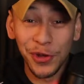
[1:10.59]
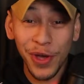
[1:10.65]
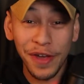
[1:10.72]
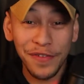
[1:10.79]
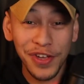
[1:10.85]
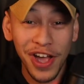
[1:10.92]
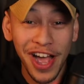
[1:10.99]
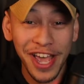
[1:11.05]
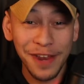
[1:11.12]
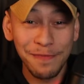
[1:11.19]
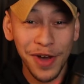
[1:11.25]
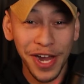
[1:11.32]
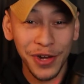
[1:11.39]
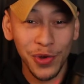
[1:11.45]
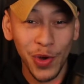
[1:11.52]
do have a guy in
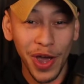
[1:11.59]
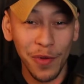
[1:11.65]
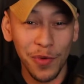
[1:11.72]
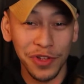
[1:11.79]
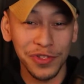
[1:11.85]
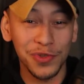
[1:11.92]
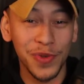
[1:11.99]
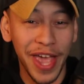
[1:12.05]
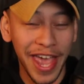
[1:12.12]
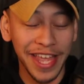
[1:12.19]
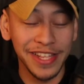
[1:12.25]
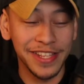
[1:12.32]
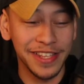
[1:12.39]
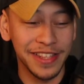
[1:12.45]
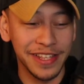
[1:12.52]
mind who I want to
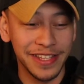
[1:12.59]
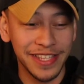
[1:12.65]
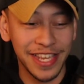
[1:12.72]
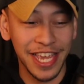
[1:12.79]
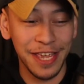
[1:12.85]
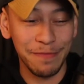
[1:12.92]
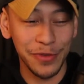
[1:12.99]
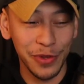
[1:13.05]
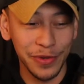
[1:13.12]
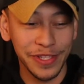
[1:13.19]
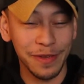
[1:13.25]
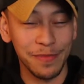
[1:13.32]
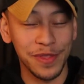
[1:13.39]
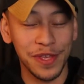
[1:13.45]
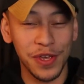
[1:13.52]
add to the team, use
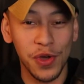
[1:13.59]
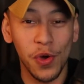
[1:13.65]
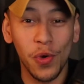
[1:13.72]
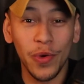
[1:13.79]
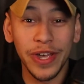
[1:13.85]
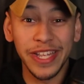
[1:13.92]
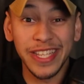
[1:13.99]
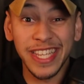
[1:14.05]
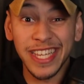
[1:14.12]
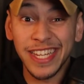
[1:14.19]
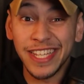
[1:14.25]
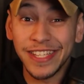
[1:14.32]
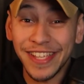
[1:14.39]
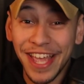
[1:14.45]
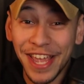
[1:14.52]
some of the coins.
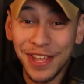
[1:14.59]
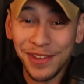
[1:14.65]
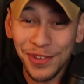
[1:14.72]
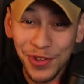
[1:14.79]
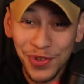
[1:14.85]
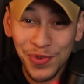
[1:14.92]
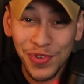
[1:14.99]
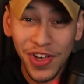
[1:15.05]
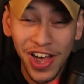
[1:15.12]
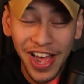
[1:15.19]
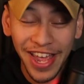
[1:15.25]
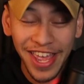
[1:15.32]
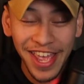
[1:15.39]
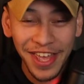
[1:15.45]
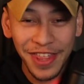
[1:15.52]
It is a new guy
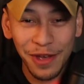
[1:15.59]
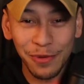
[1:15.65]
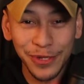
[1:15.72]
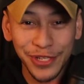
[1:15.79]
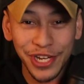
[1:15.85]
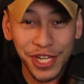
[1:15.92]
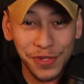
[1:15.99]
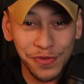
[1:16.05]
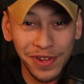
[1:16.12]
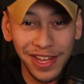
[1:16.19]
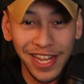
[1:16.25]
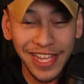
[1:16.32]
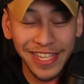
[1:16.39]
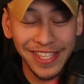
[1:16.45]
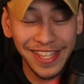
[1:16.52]
that was just
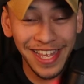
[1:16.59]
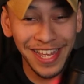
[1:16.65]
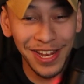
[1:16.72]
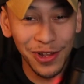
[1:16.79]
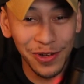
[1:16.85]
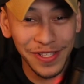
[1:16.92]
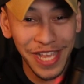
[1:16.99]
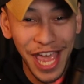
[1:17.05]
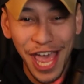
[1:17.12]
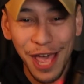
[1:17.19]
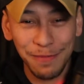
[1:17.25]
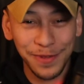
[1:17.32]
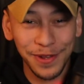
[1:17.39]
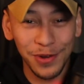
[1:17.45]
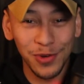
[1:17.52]
released that looks
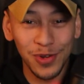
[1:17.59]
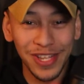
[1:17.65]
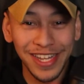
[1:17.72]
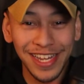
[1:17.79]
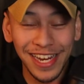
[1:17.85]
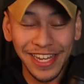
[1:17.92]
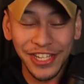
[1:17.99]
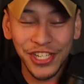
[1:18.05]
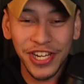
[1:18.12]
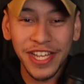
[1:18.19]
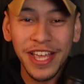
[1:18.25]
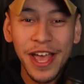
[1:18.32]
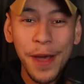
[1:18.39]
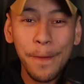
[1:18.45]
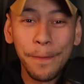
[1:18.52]
absolutely
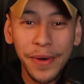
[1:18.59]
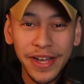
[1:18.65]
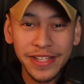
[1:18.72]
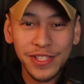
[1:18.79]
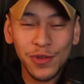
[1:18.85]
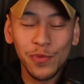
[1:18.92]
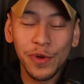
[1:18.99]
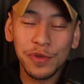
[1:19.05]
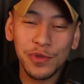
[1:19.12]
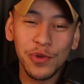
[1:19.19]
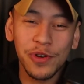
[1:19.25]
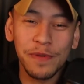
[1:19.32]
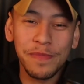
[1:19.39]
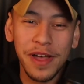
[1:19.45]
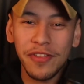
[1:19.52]
glitchy, but we'll
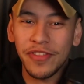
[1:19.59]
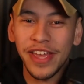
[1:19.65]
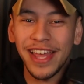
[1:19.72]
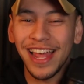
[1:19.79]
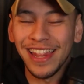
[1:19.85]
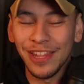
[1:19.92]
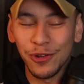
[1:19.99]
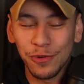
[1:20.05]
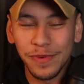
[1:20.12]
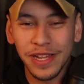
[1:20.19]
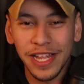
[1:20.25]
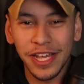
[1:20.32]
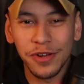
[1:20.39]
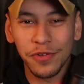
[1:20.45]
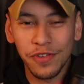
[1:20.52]
talk about that a little
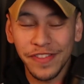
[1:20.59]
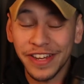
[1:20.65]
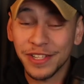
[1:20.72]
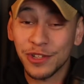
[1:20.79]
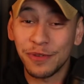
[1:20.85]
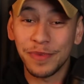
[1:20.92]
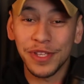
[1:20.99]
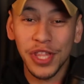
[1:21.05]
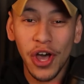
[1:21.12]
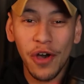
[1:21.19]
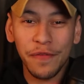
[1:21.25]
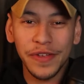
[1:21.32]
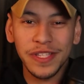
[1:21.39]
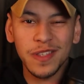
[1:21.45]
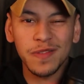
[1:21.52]
bit later on. That is going to be on the
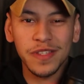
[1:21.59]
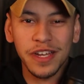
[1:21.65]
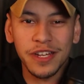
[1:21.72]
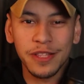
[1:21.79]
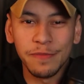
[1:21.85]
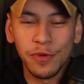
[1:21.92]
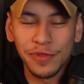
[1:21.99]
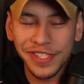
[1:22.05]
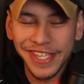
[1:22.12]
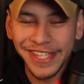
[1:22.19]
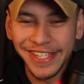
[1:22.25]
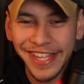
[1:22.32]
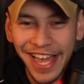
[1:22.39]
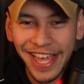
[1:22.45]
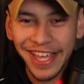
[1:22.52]
offensive side of the ball
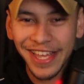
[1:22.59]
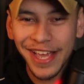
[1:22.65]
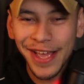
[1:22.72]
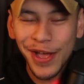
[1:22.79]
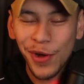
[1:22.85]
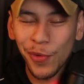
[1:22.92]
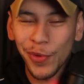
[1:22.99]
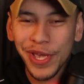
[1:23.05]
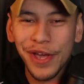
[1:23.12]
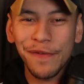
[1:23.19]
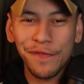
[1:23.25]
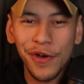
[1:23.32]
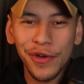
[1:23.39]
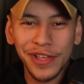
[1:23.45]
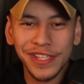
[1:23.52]
today we are
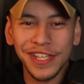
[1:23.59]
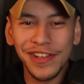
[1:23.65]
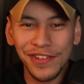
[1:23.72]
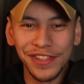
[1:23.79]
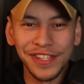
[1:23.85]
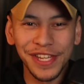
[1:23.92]
focusing on the